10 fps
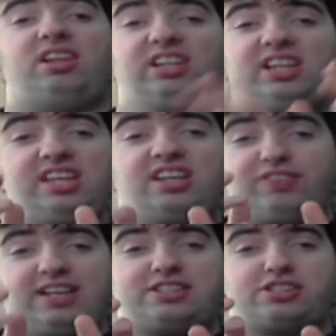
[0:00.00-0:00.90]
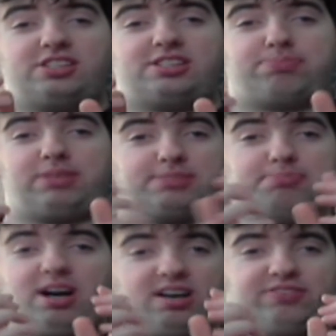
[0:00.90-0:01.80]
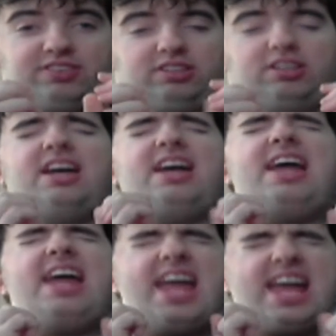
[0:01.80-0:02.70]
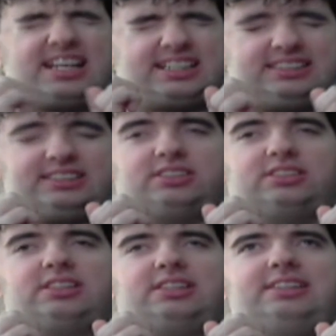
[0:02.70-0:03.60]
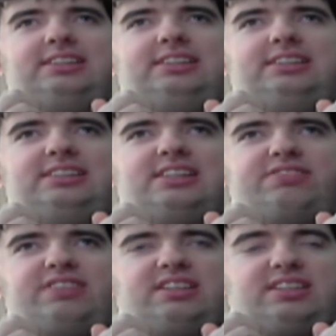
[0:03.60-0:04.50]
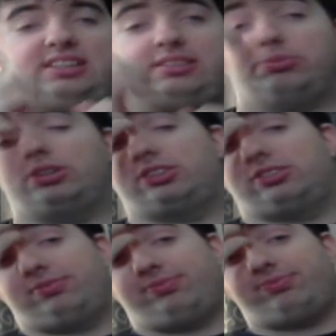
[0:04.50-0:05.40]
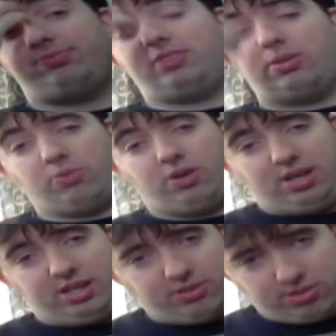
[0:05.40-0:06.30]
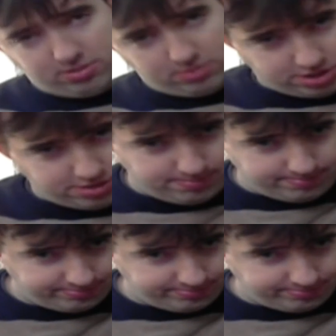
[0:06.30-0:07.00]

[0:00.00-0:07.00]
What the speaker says: League of Legends plus Marvel. Excellent. And I found out it wasn't what I thought it was.